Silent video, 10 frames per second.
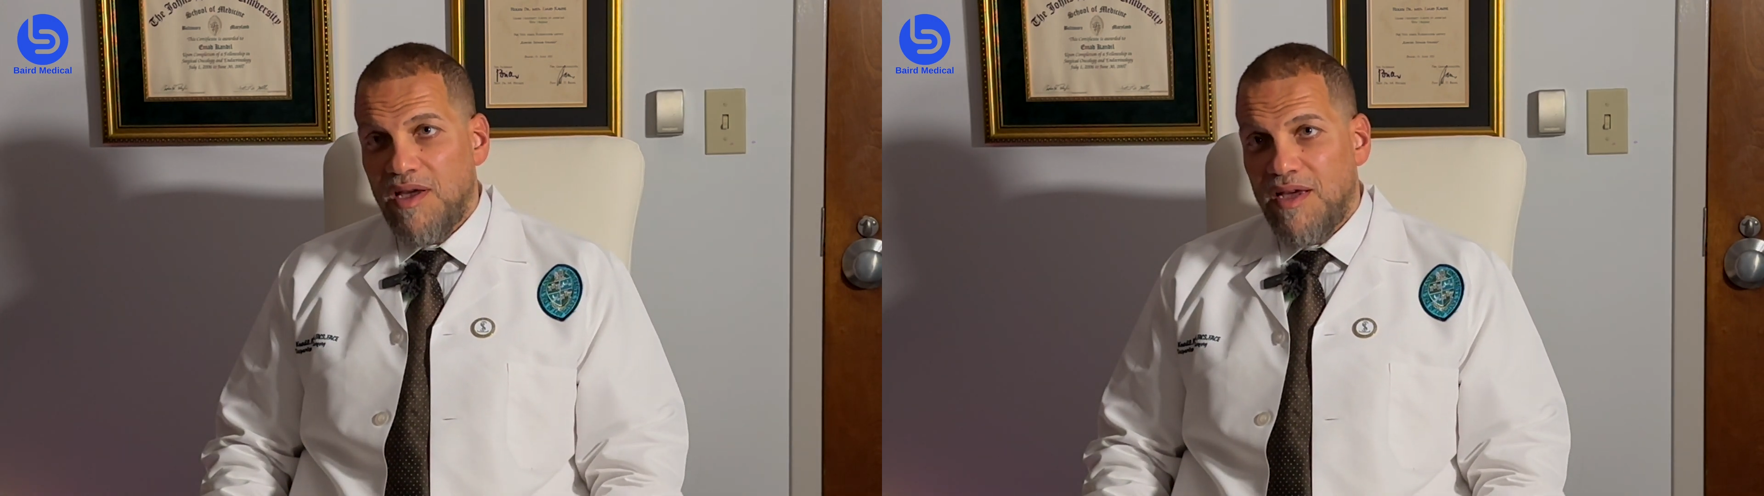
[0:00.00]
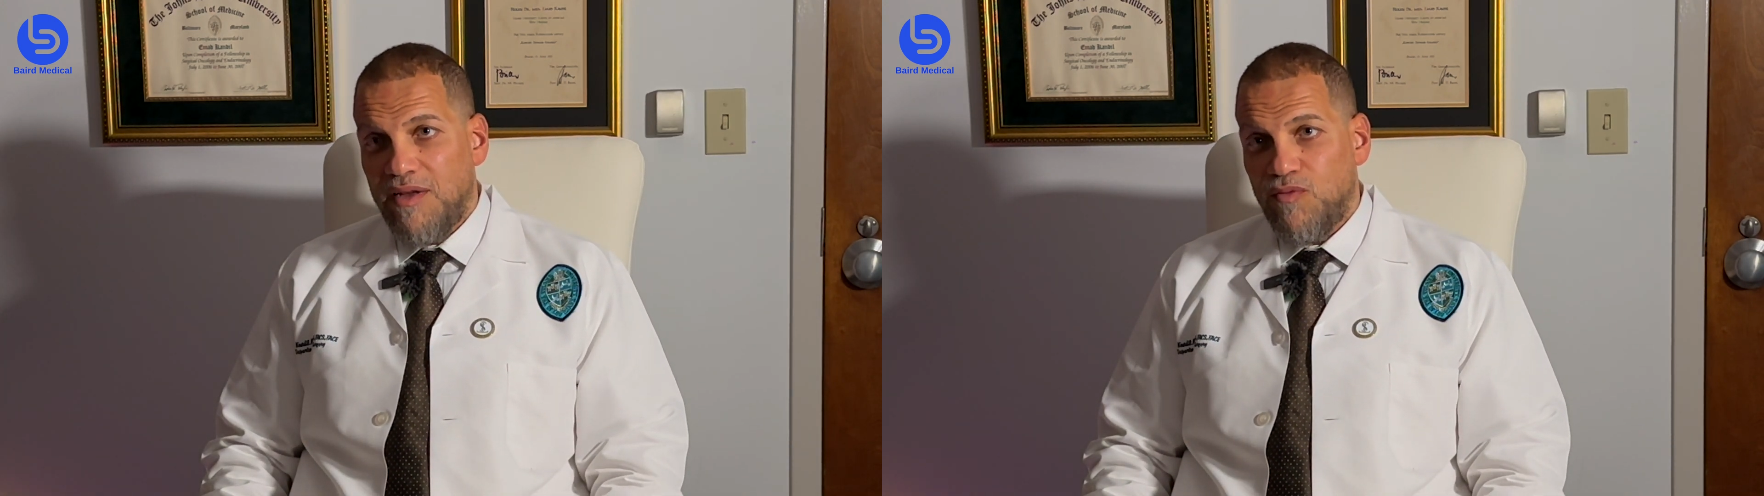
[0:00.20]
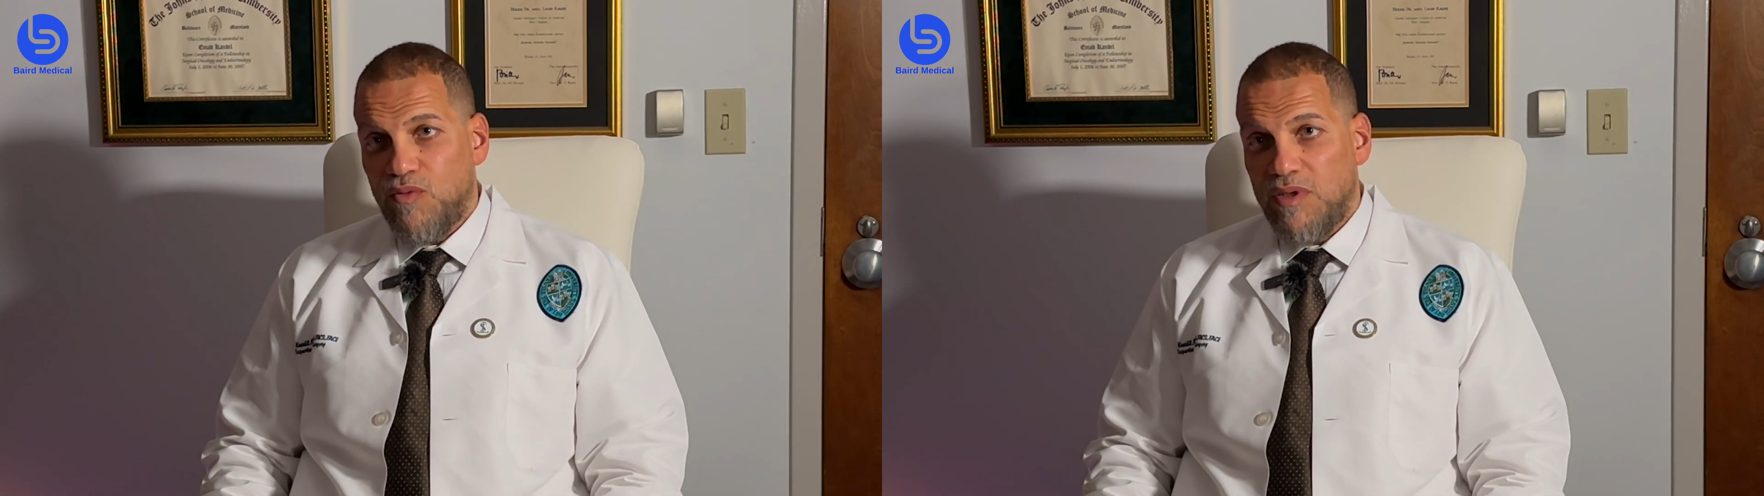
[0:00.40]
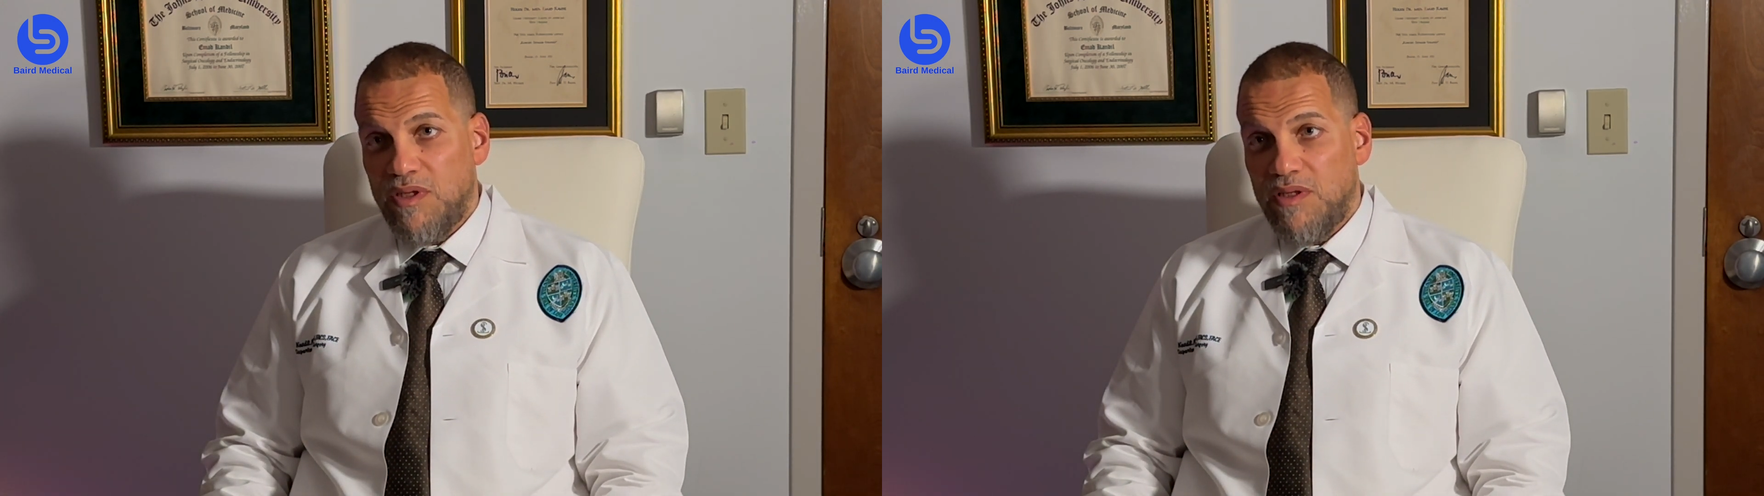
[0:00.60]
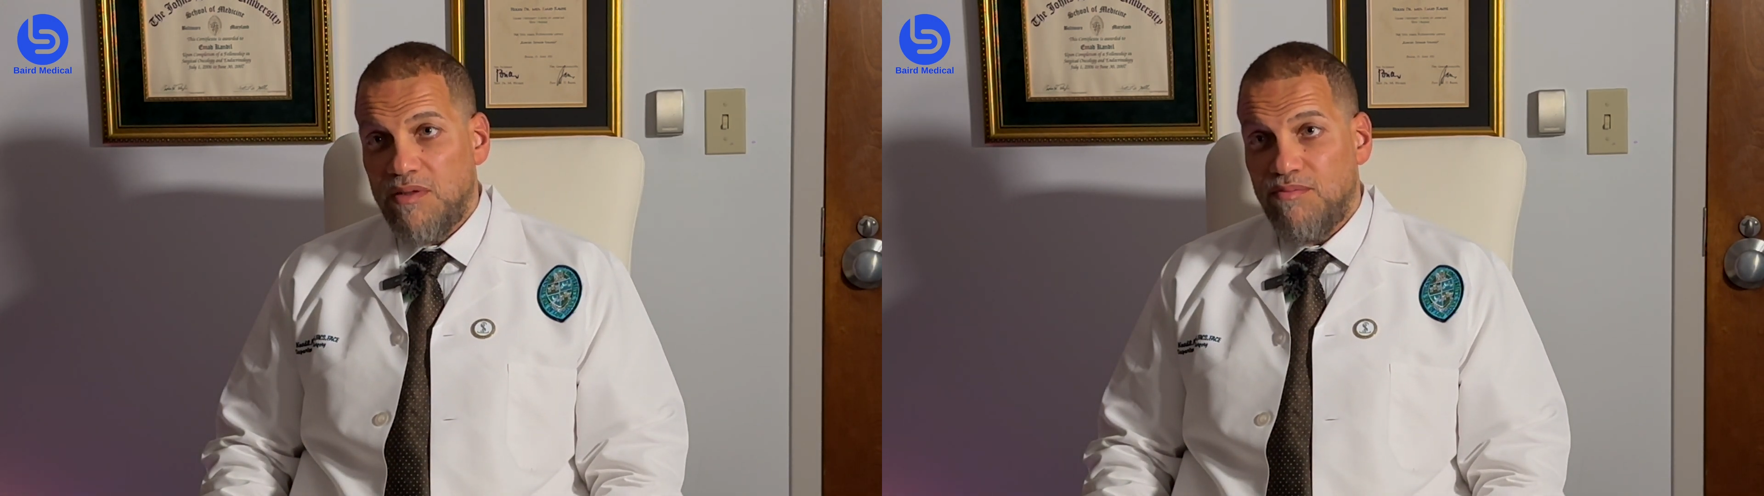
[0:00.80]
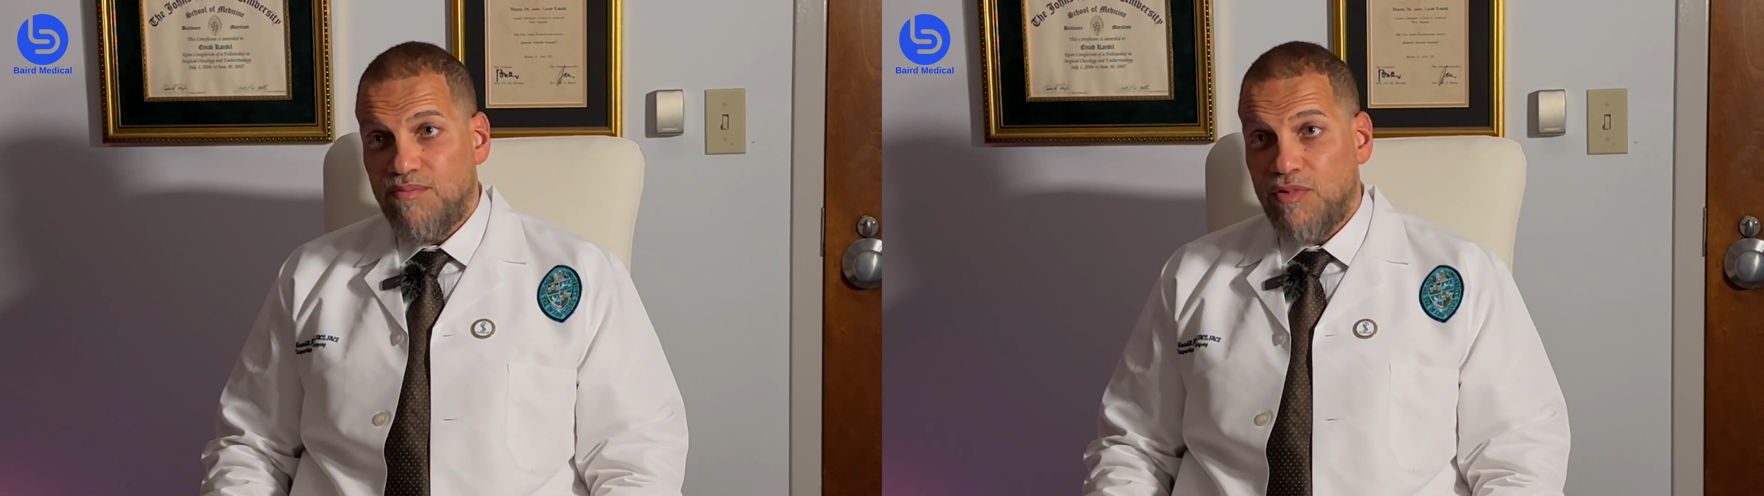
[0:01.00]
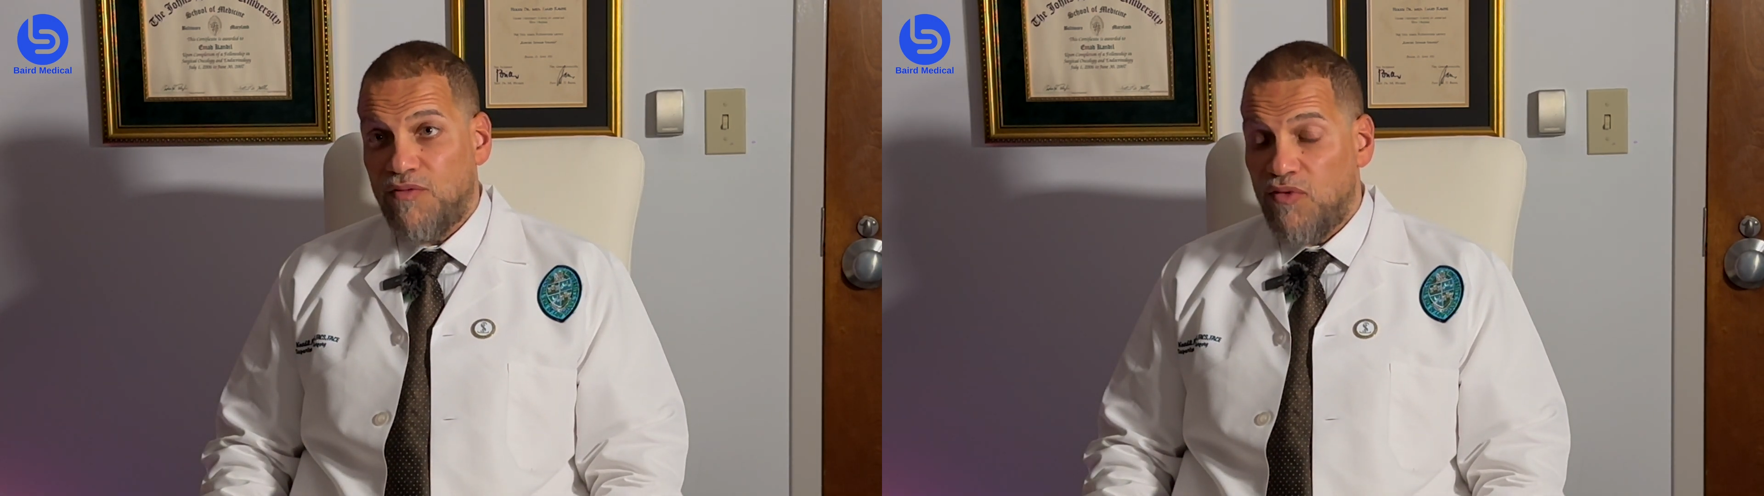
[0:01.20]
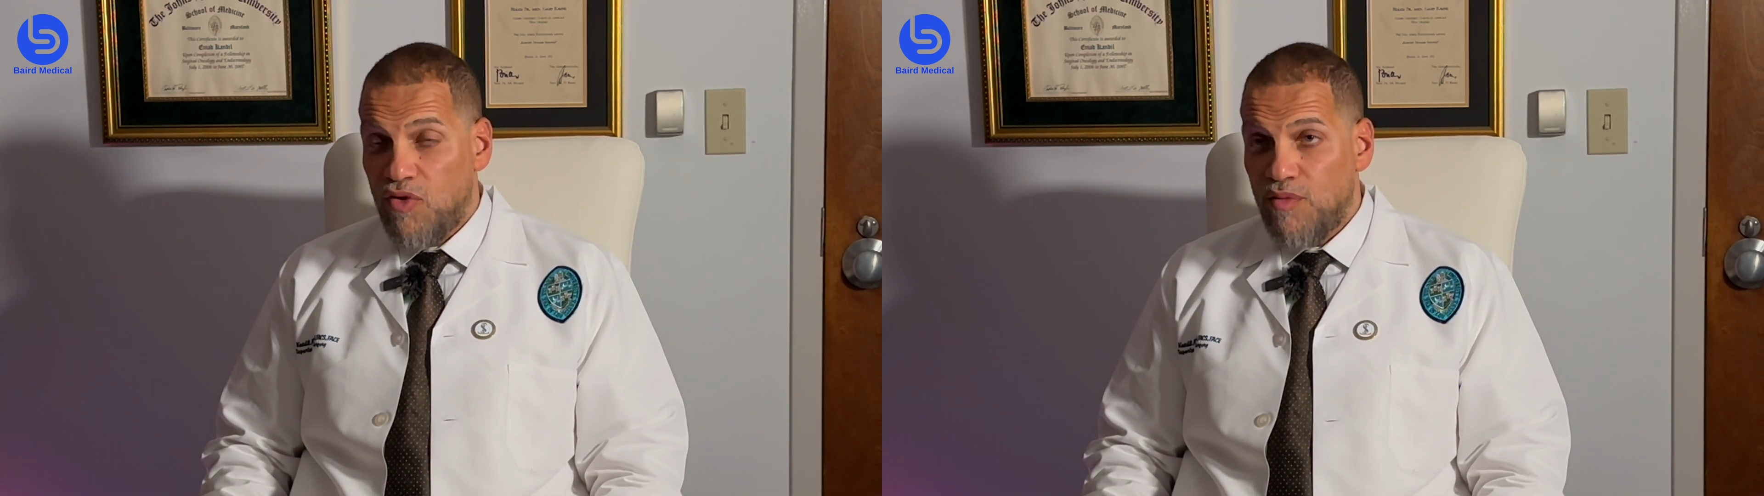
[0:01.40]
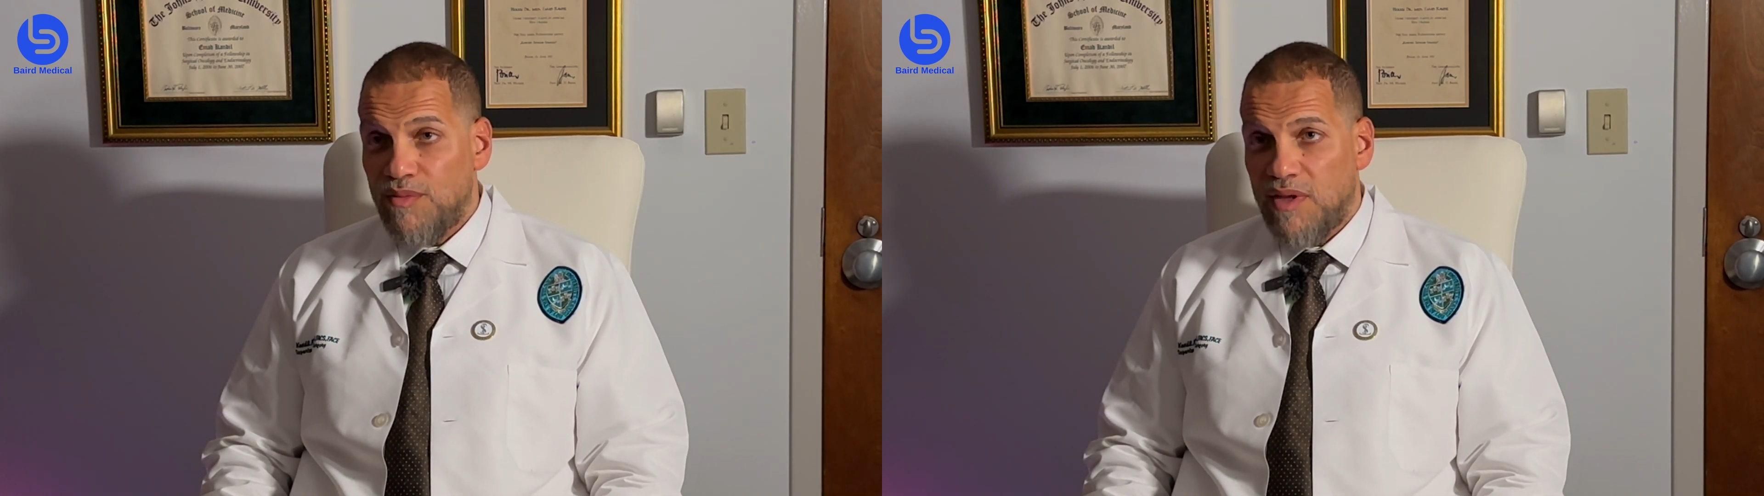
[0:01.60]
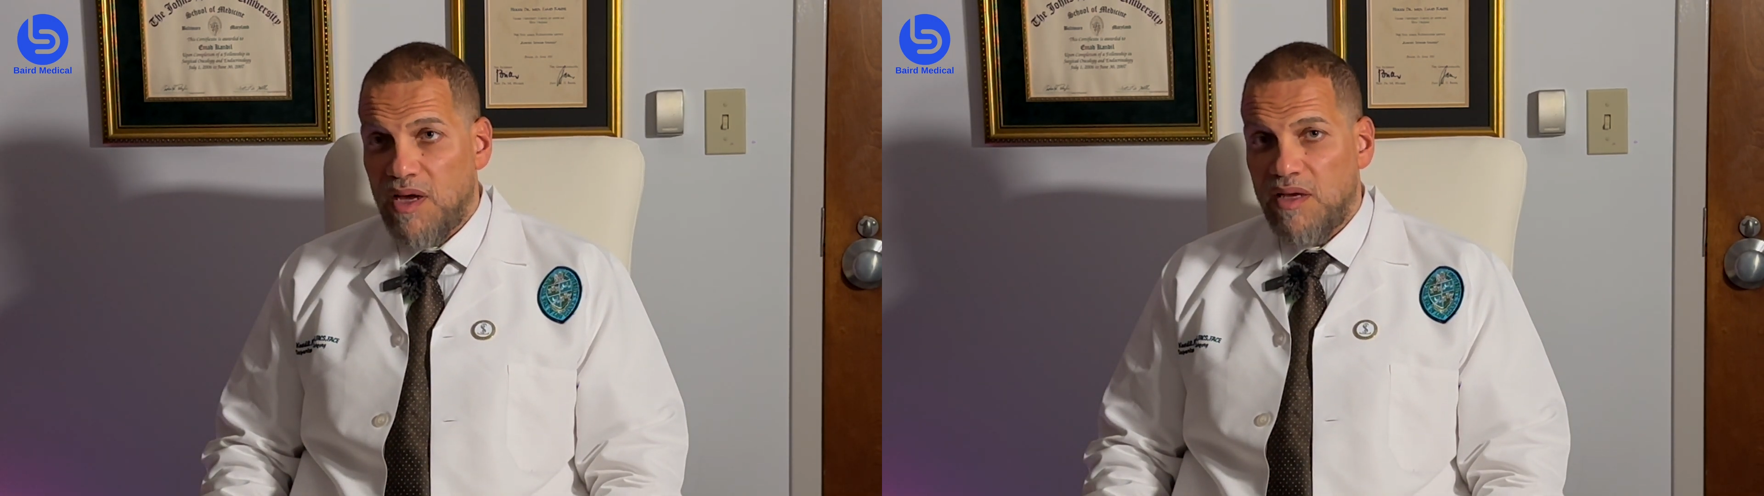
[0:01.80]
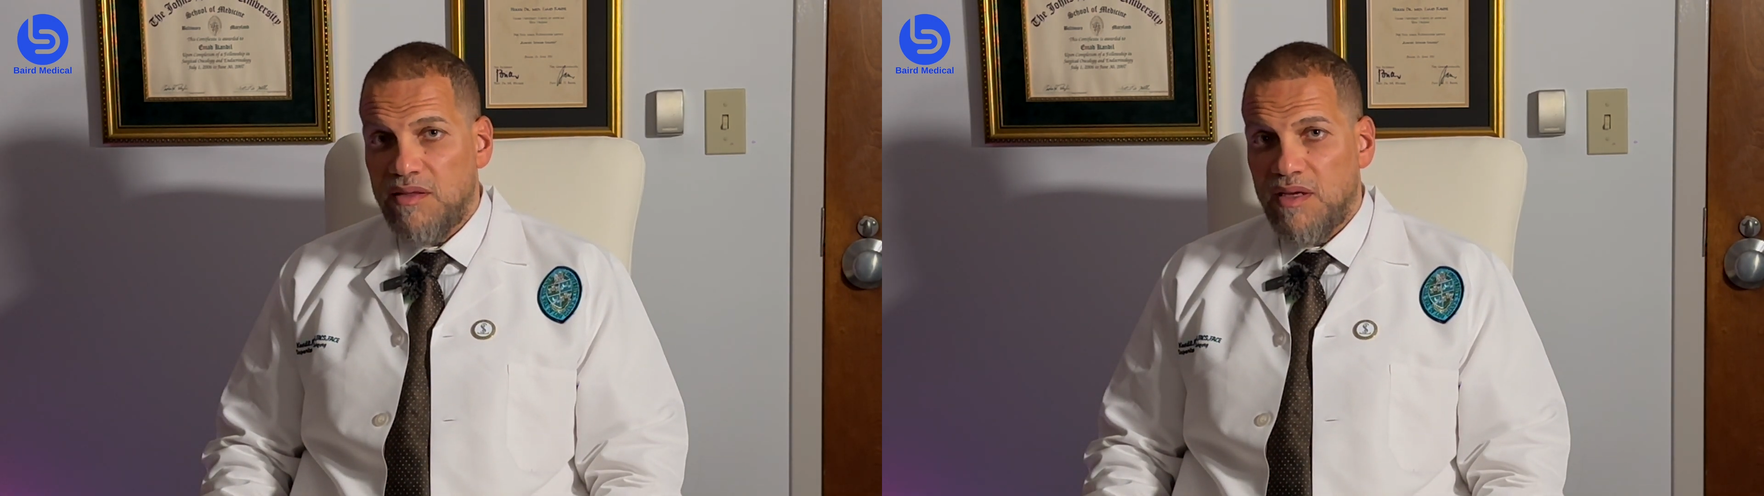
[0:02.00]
and we performed that